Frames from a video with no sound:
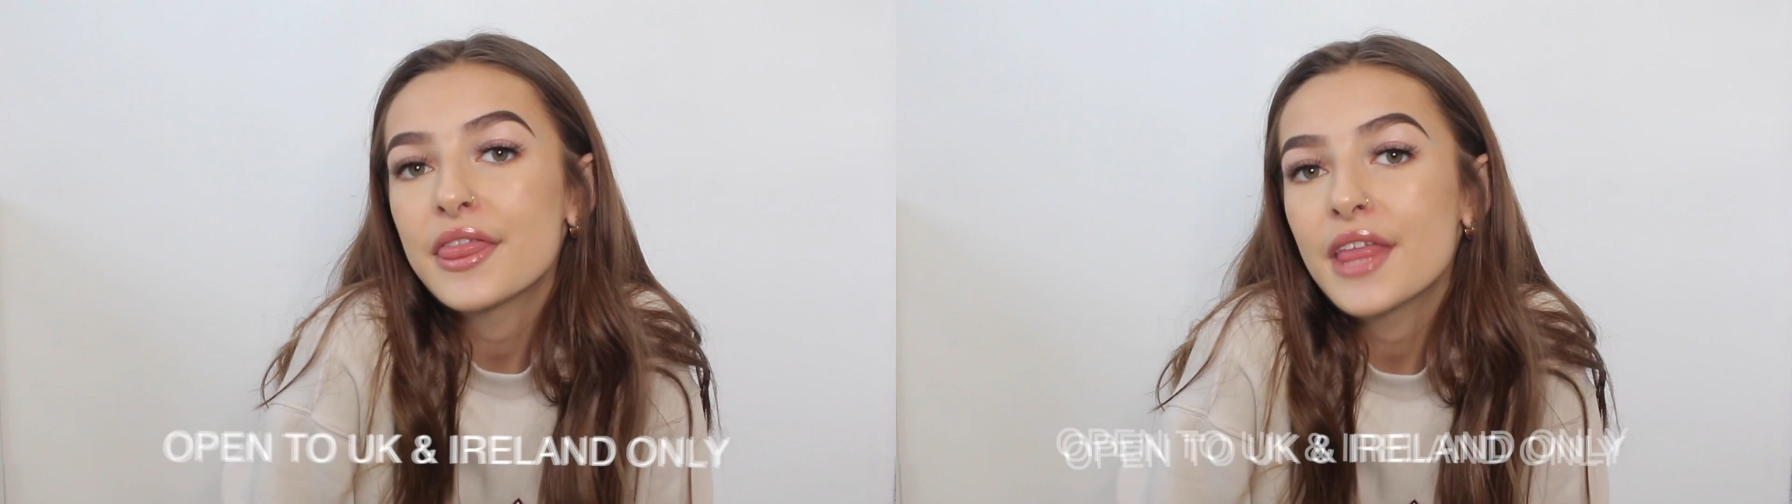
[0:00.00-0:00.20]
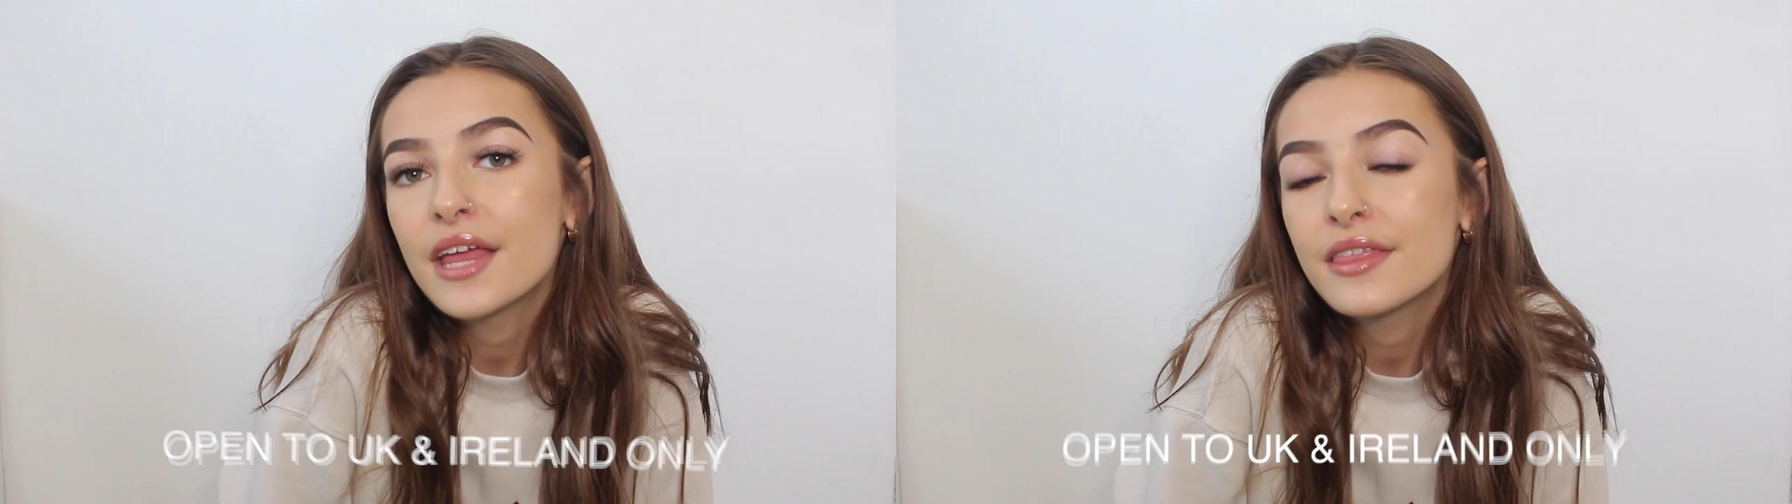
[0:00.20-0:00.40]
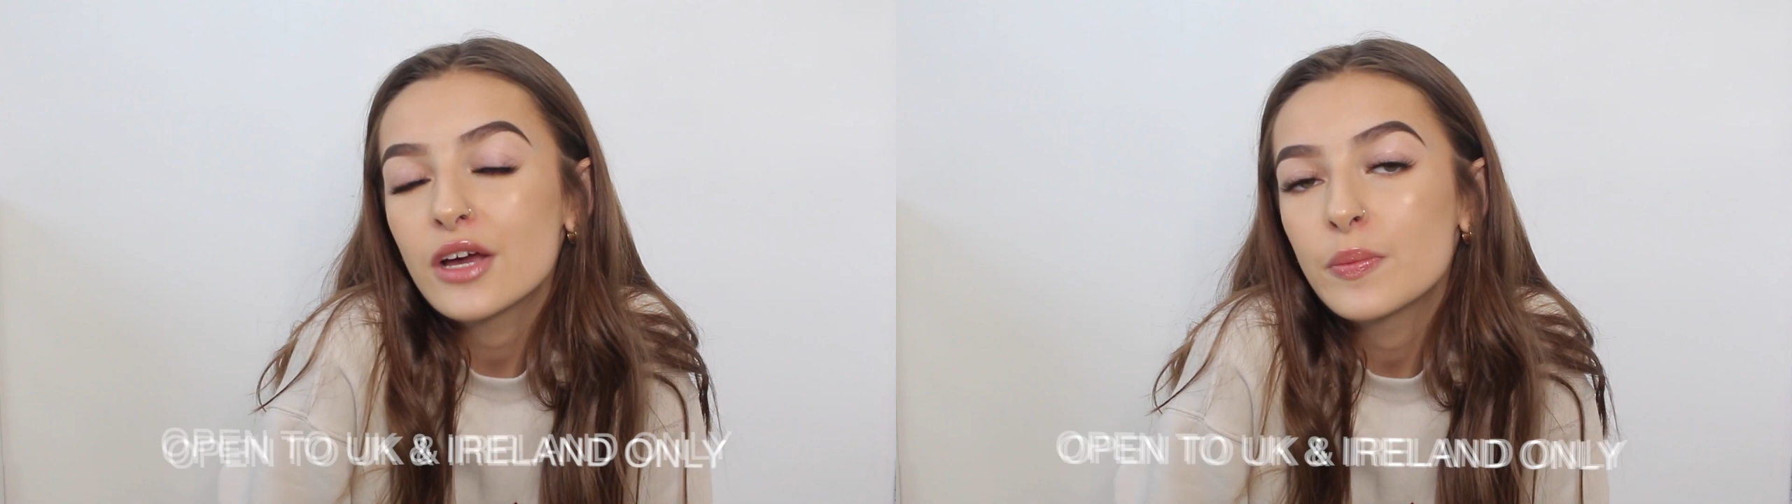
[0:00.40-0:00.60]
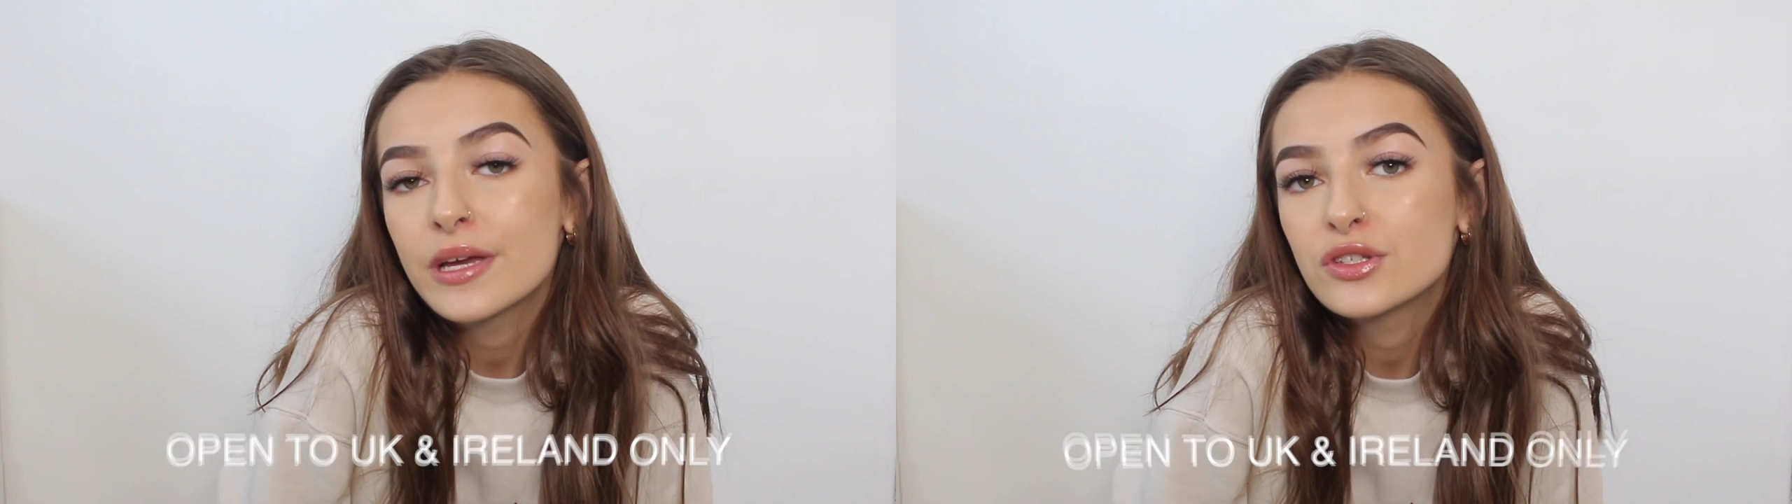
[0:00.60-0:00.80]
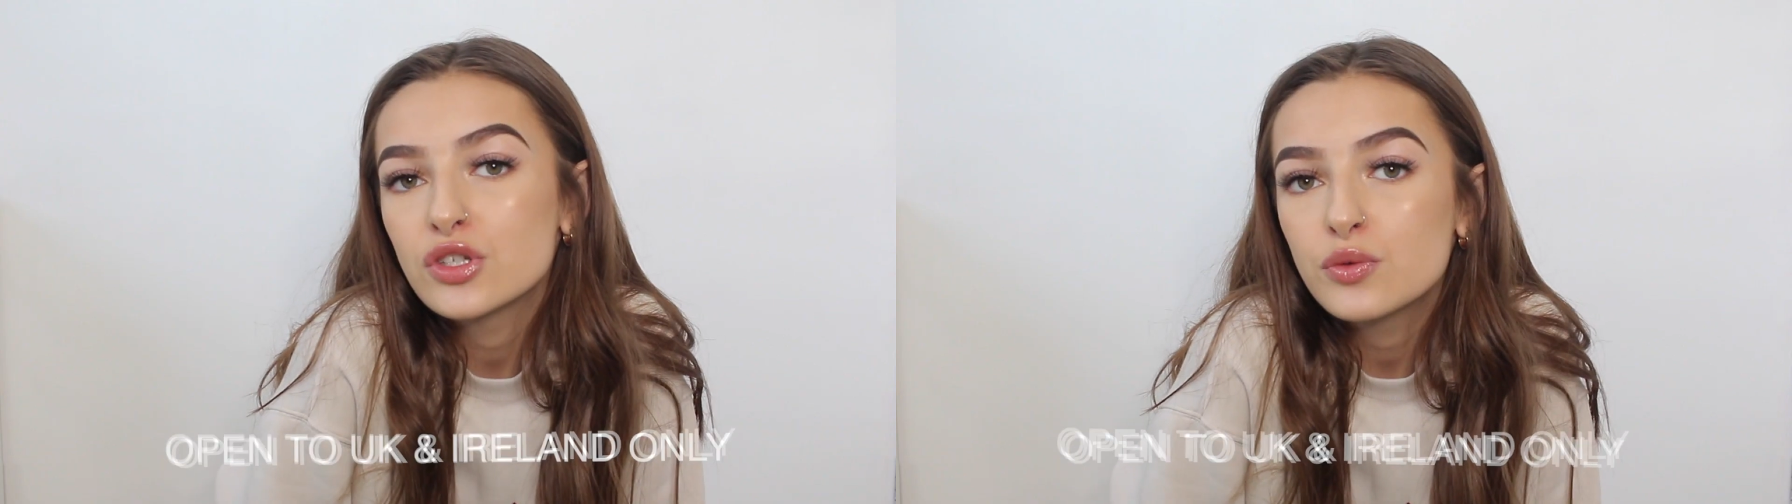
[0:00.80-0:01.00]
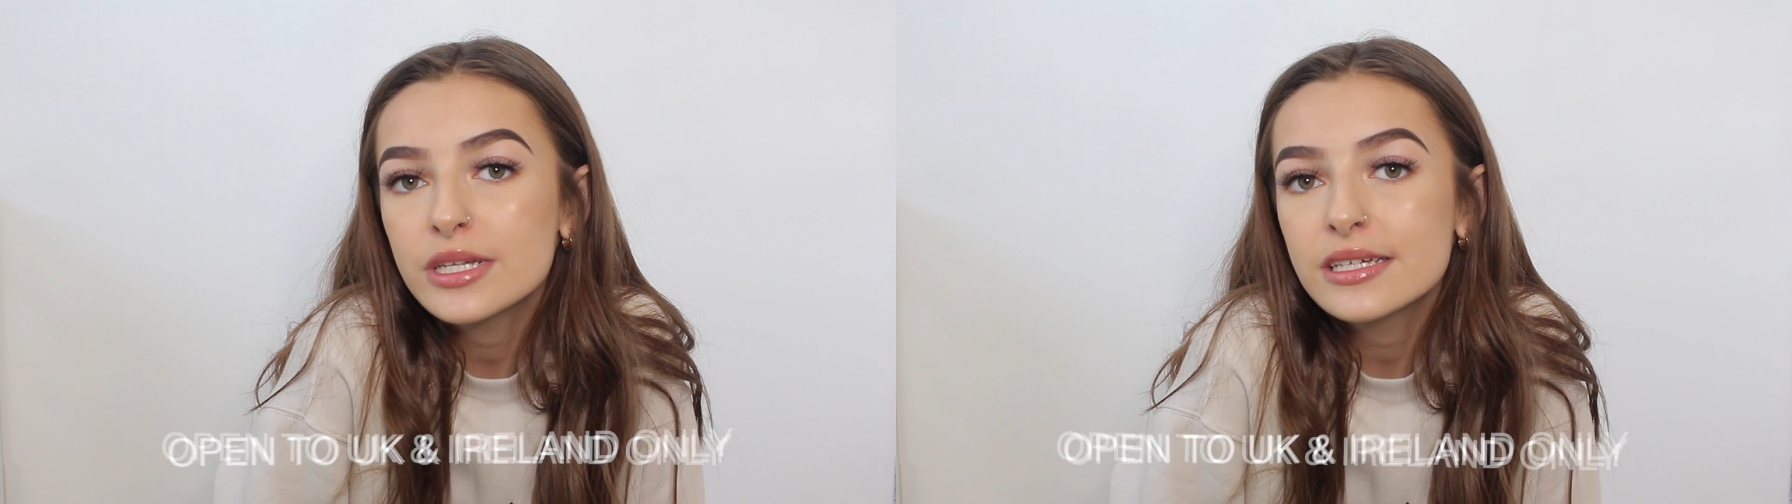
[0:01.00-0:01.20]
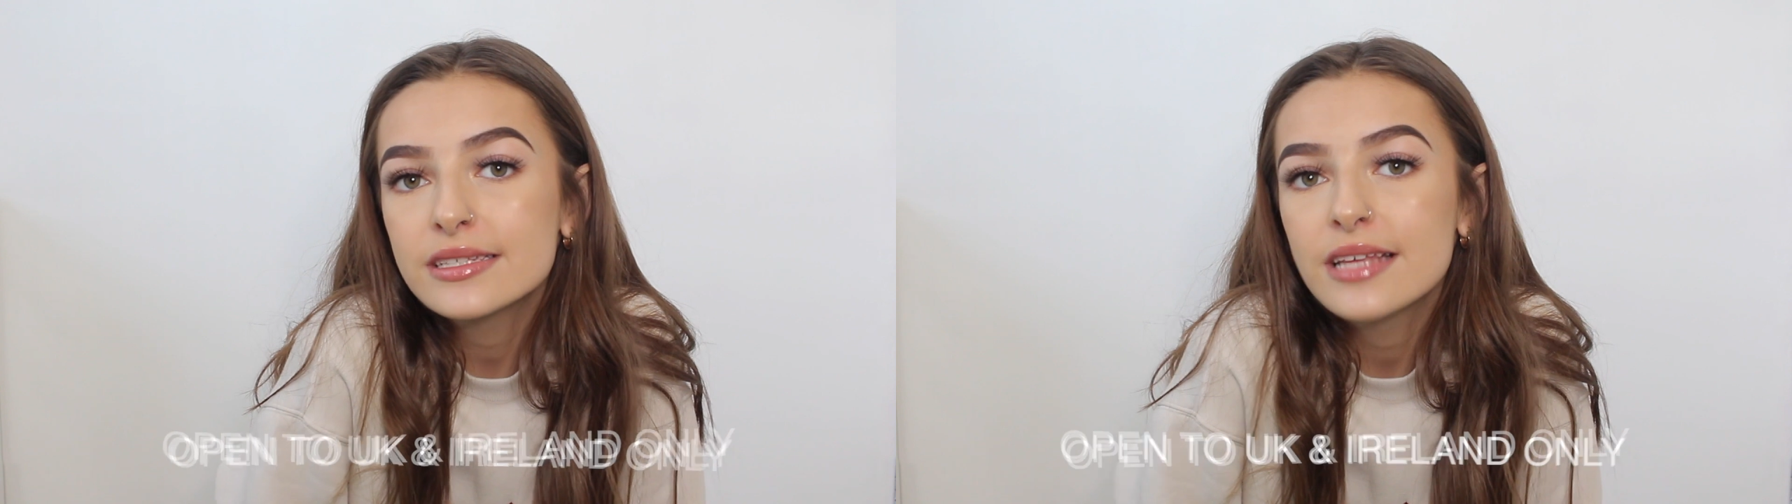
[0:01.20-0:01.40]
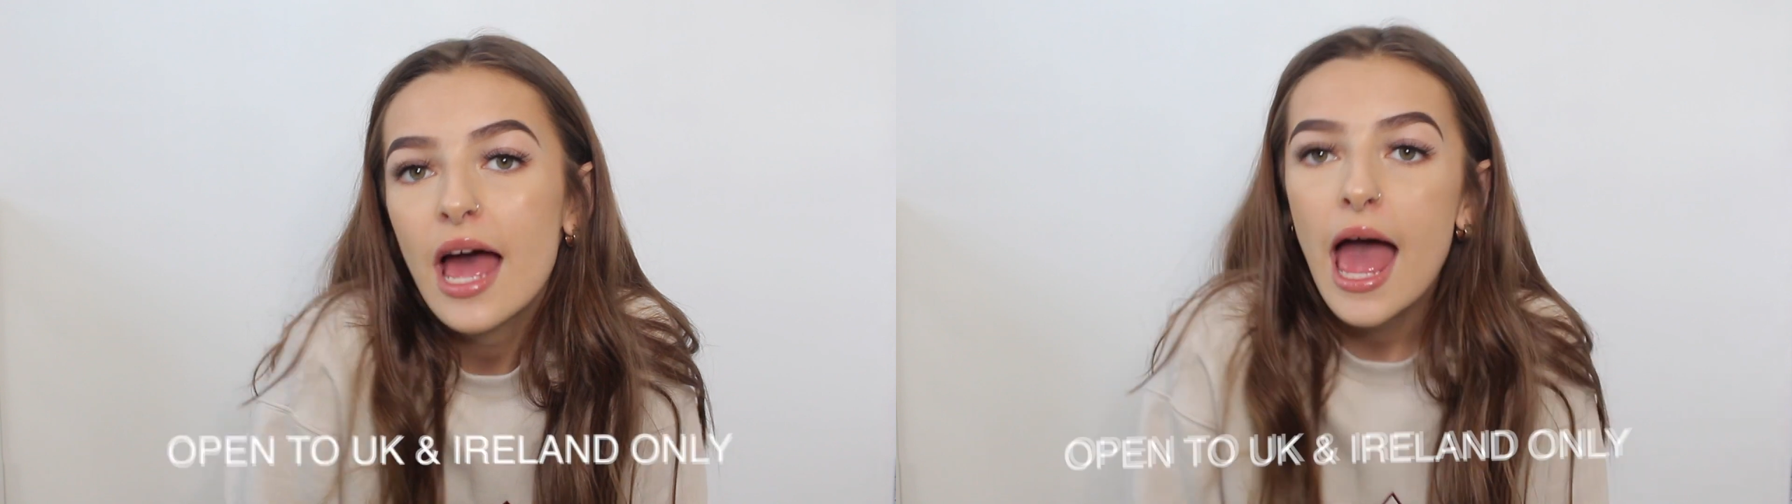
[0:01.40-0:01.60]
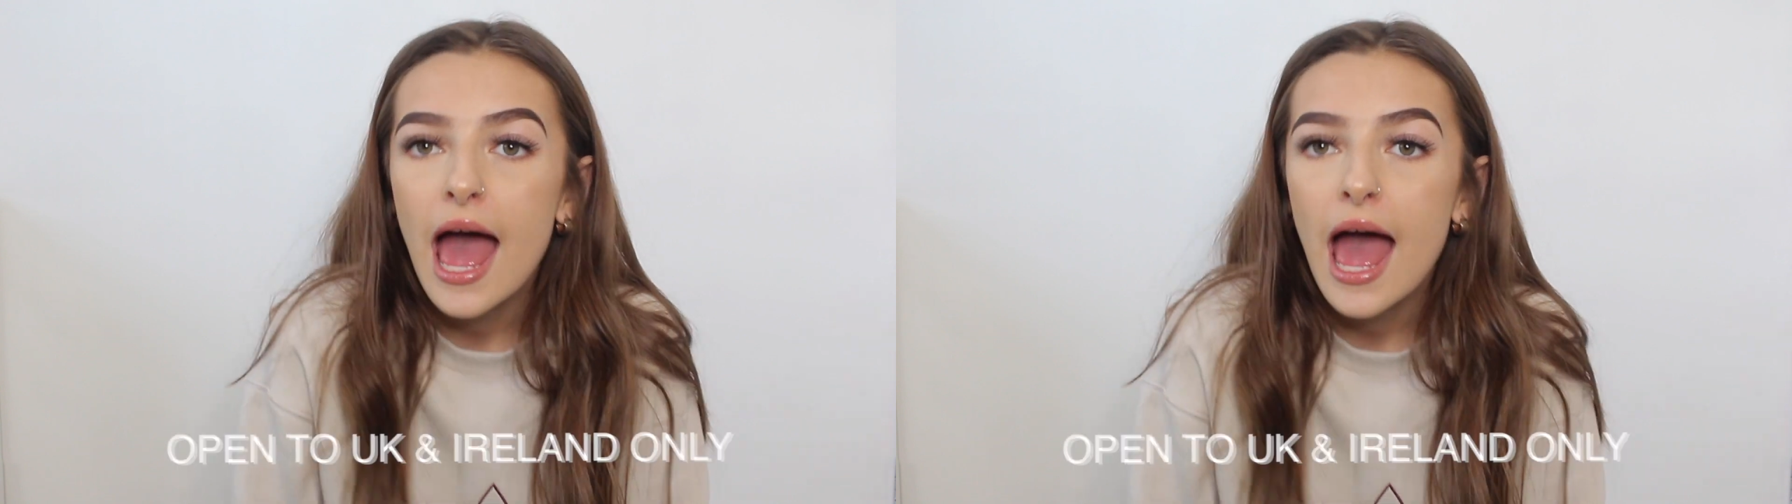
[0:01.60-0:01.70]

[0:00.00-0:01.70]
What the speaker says: And then they'll pick two winners